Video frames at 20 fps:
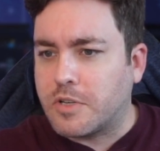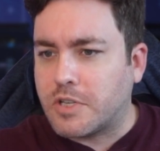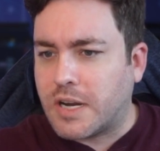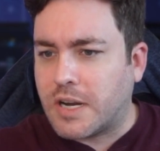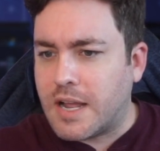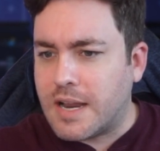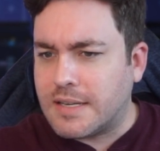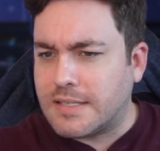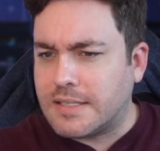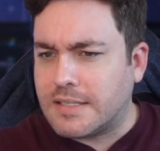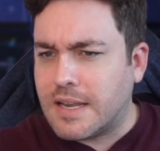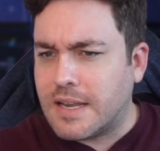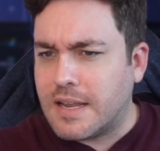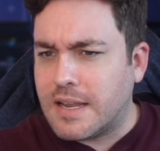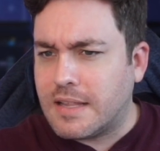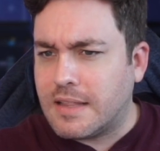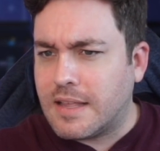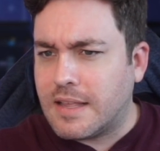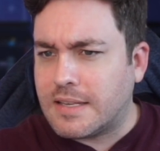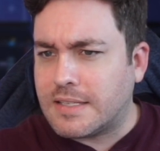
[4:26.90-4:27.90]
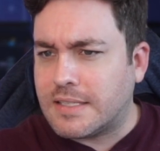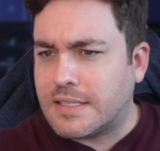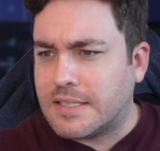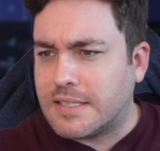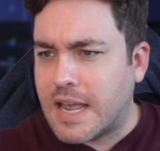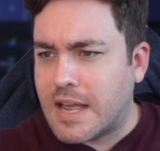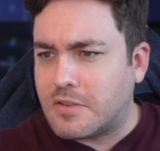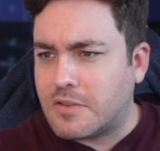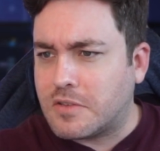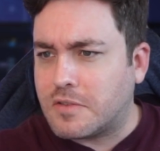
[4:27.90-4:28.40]
got to say, that
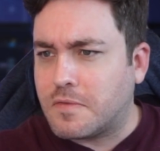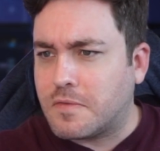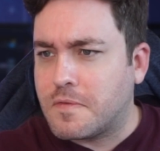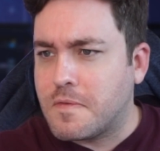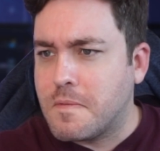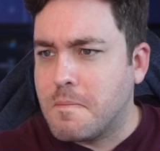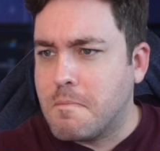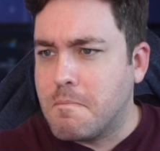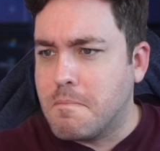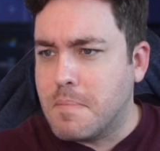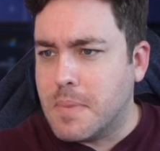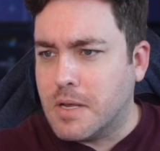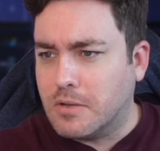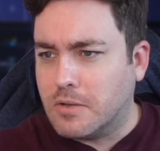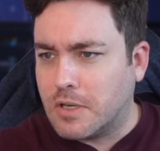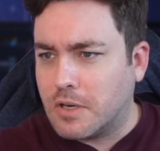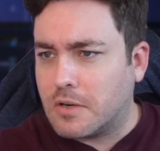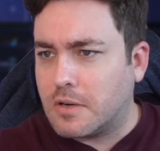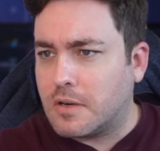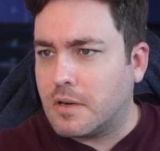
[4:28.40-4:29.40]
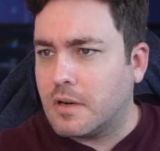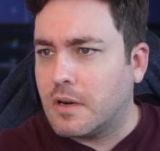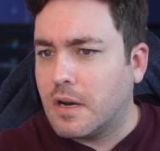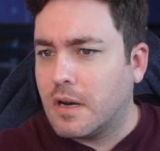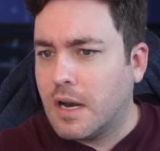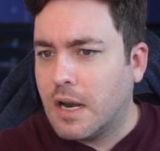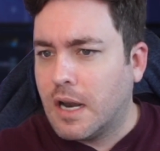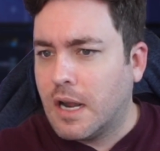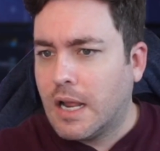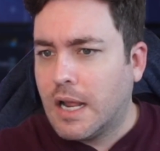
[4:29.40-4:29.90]
sounds familiar.
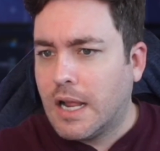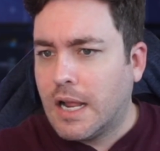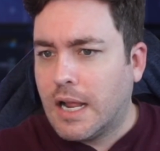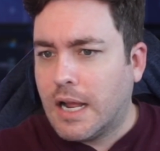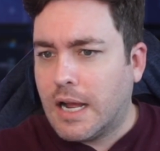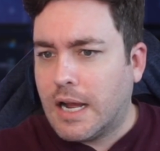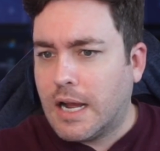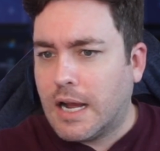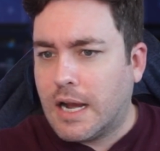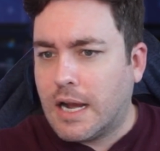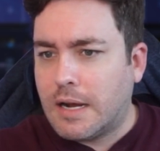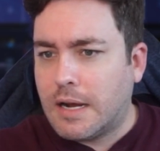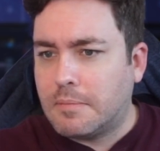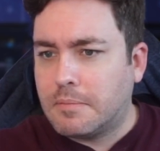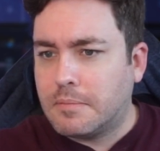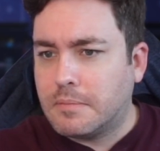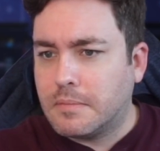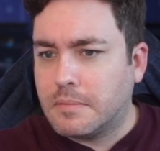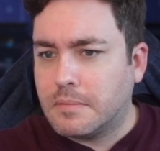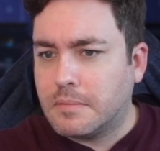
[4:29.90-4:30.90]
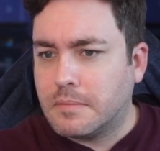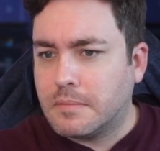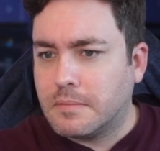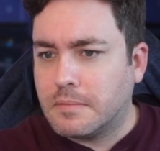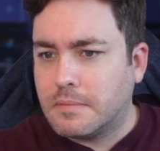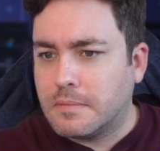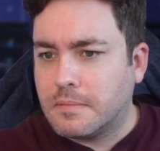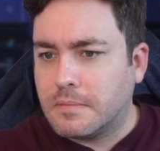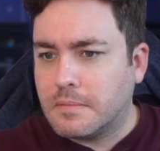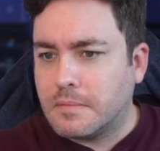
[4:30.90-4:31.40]
Yeah,
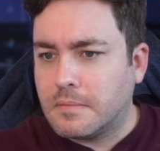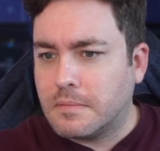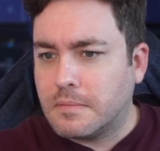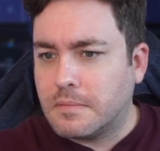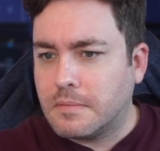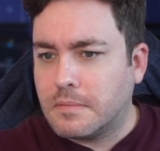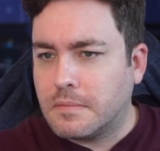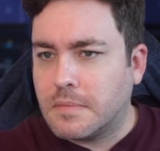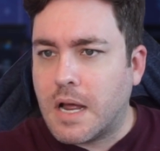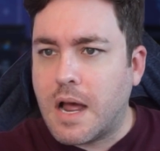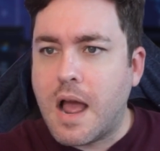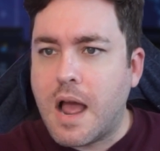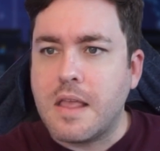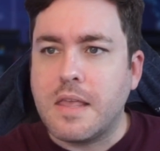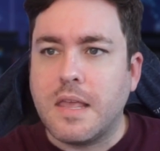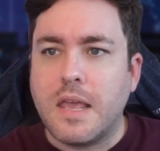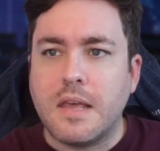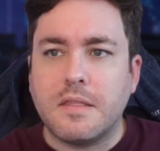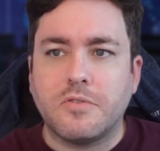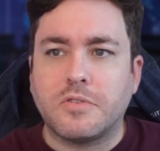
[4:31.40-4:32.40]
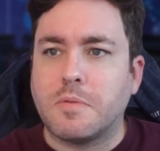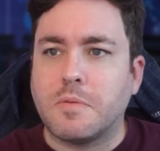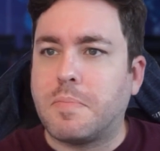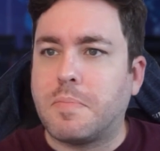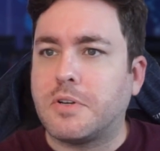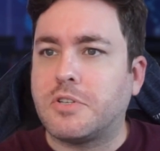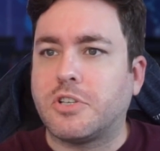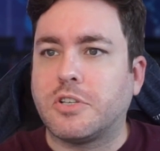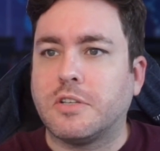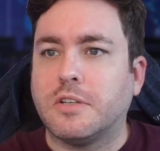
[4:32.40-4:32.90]
there's a
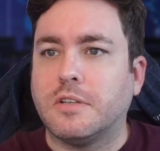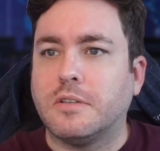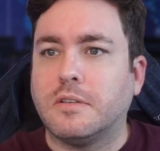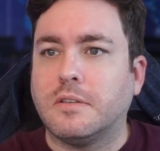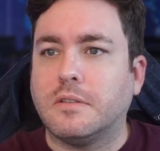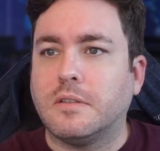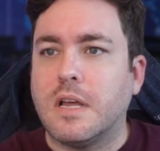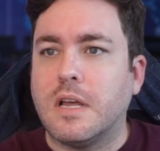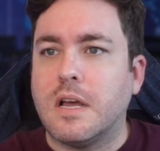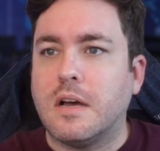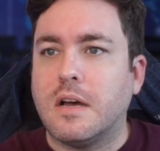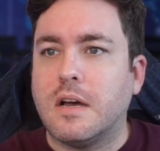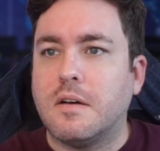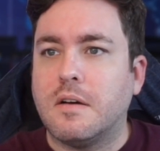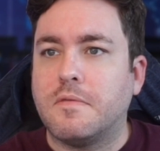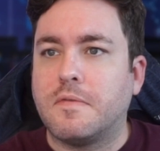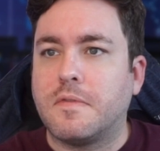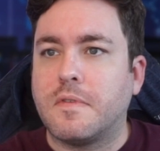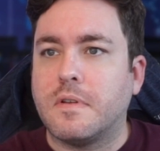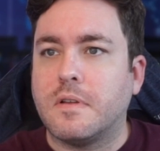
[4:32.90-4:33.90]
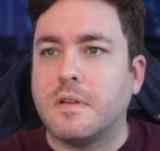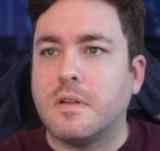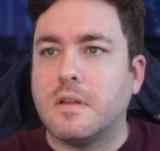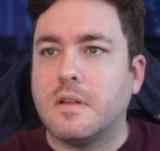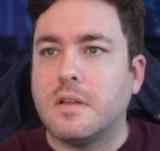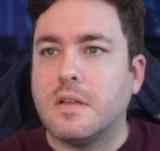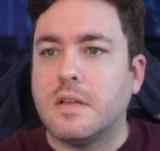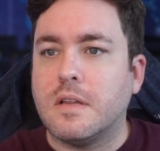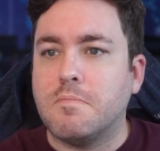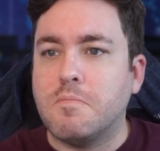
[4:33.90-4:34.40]
bunch of
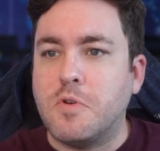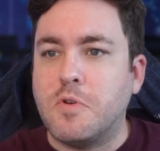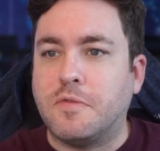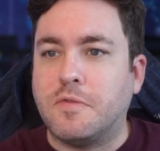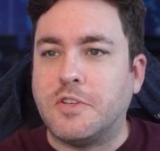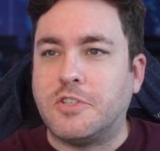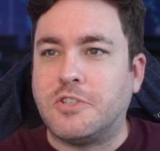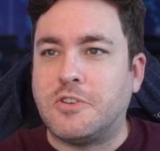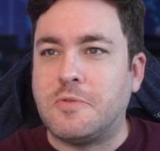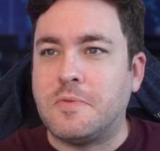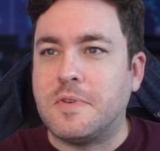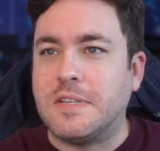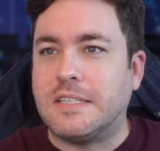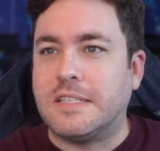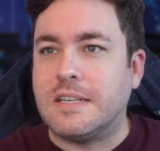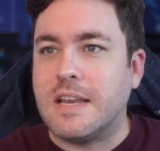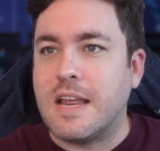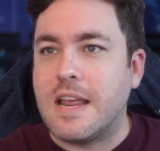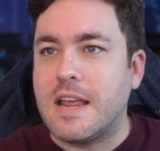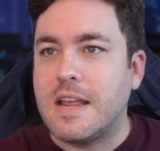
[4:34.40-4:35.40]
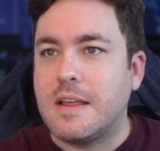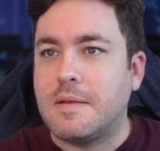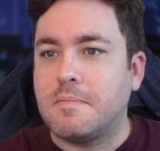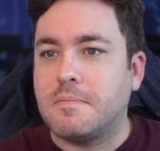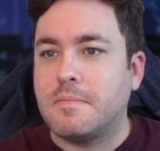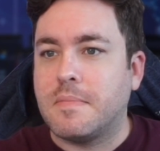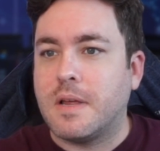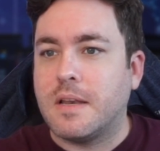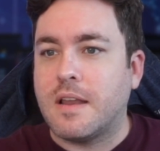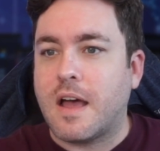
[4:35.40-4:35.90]
movies to his
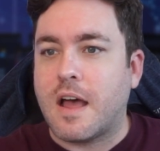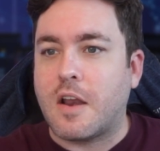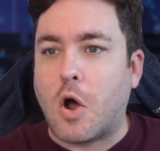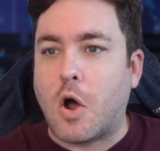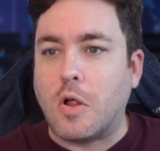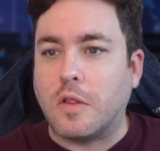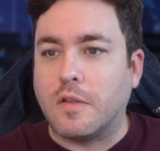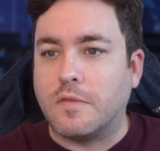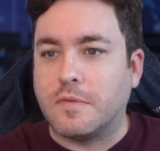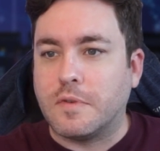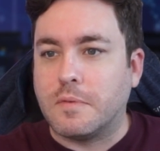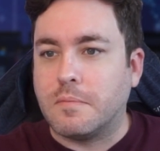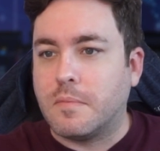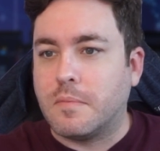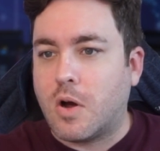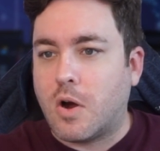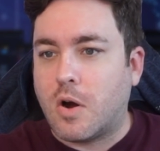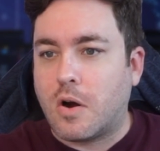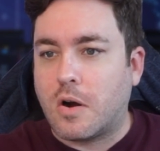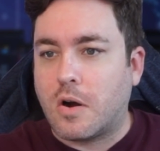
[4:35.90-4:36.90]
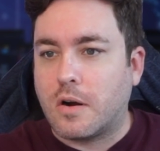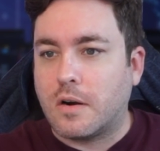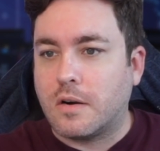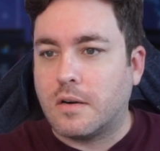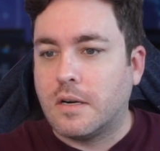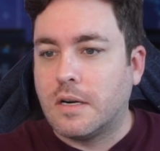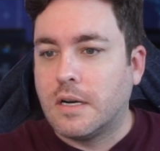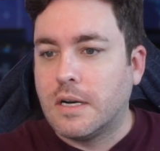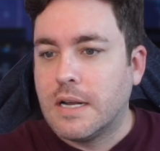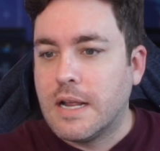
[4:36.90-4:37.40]
name. Not all of them
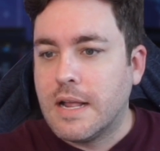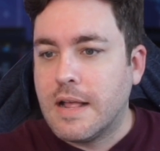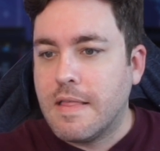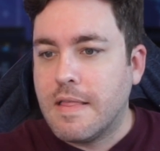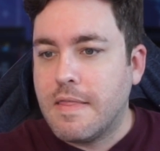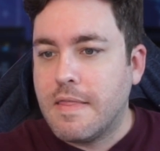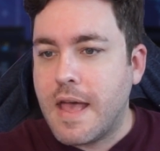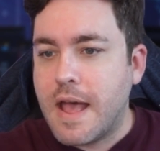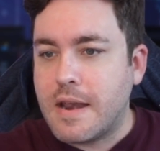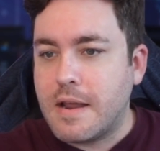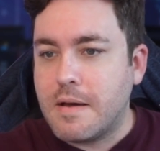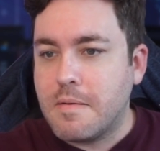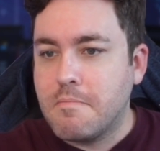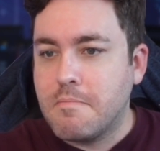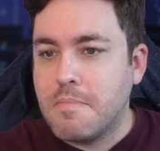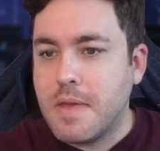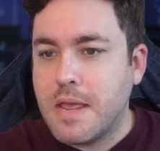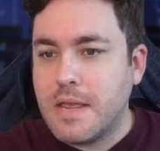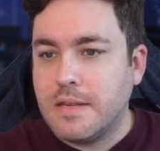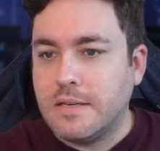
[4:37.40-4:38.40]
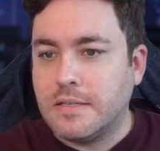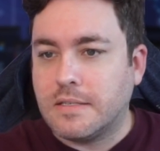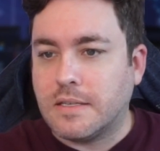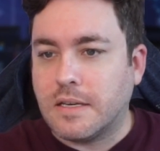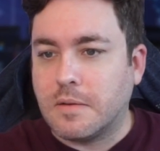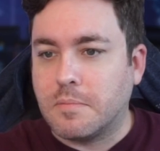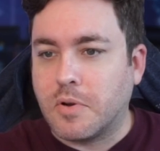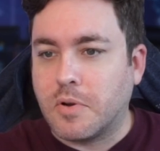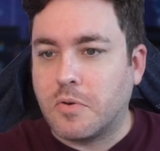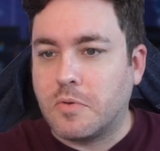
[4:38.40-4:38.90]
are that
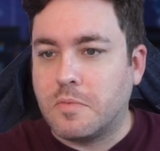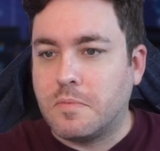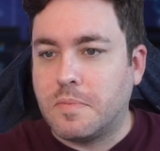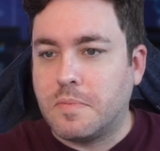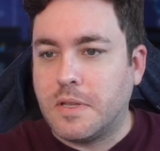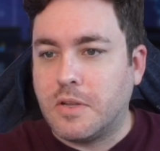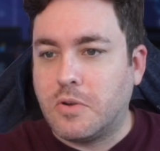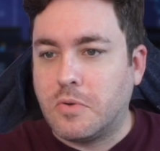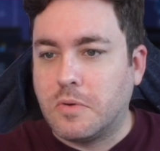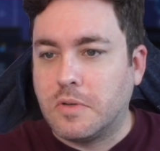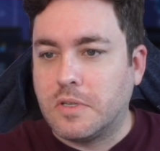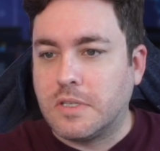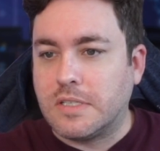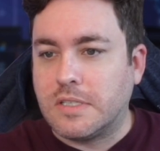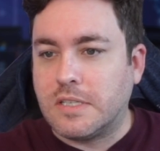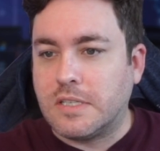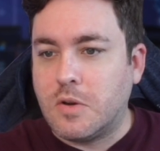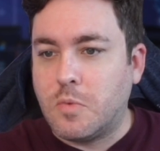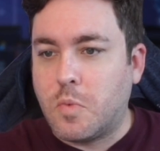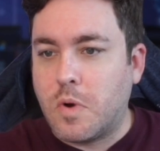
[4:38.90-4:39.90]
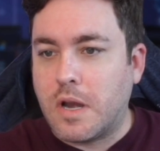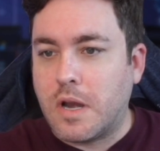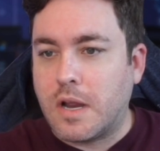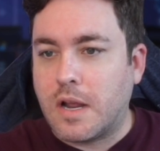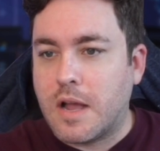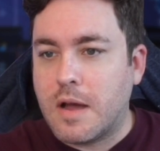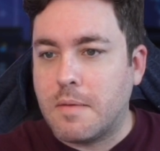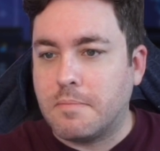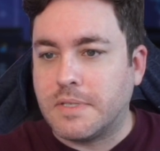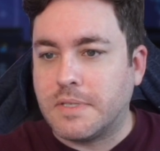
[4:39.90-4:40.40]
amazing, but it'll be cool to see when it
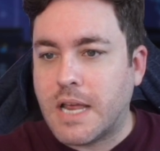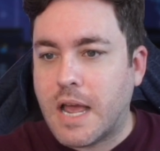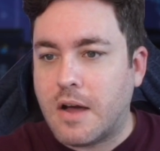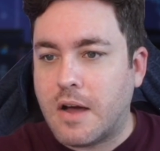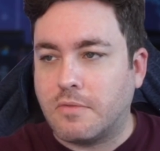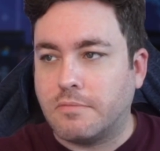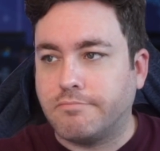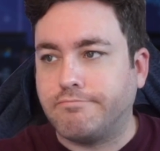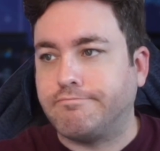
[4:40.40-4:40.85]
comes out